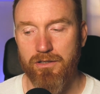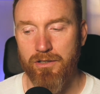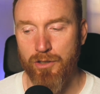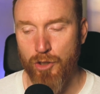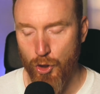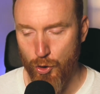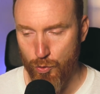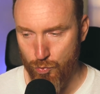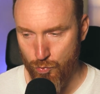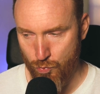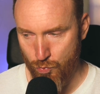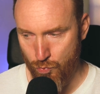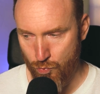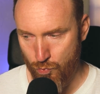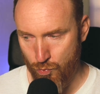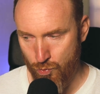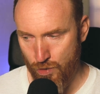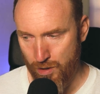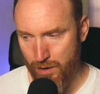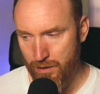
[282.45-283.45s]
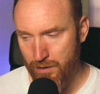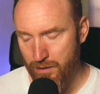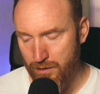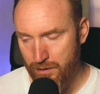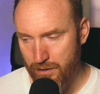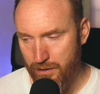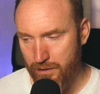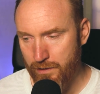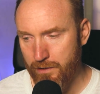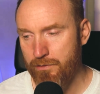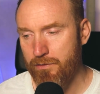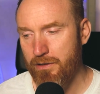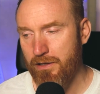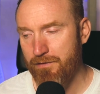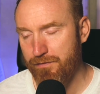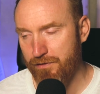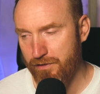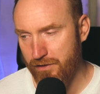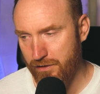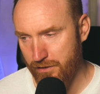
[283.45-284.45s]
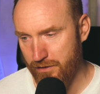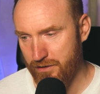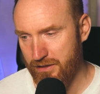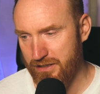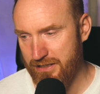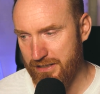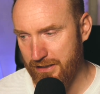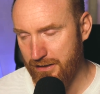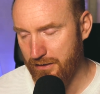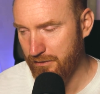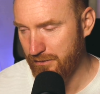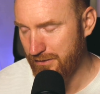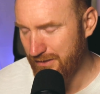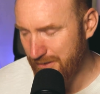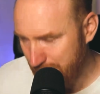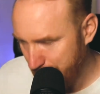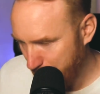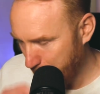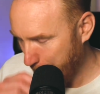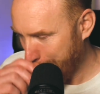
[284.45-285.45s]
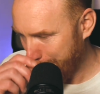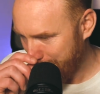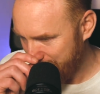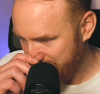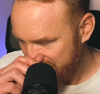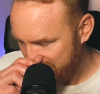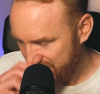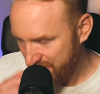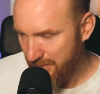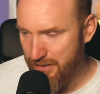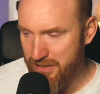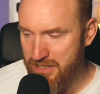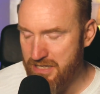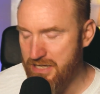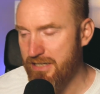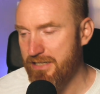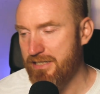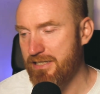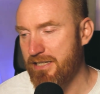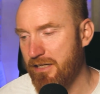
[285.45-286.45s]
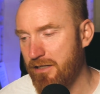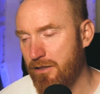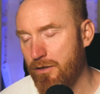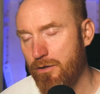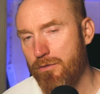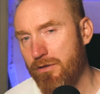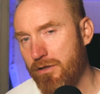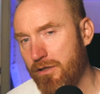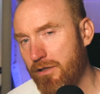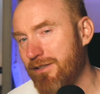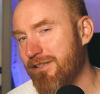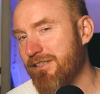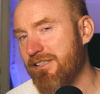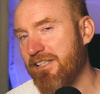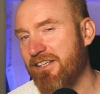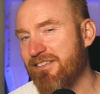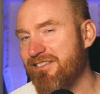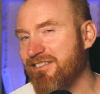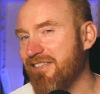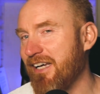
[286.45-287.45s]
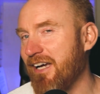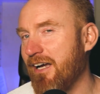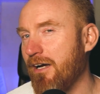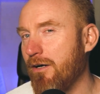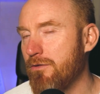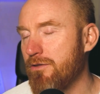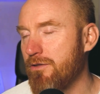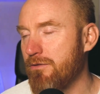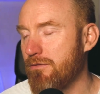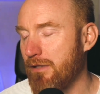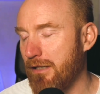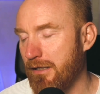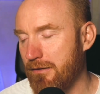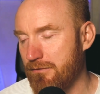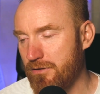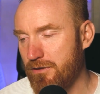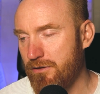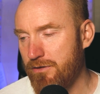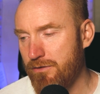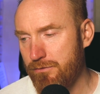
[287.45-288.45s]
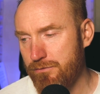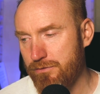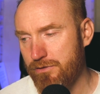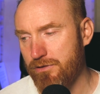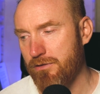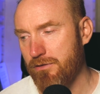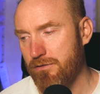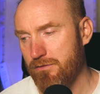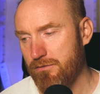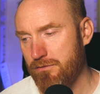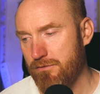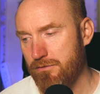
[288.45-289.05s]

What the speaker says: Go. And they do that for 30 seconds. And then I say, go 30 seconds now, you're allowed to use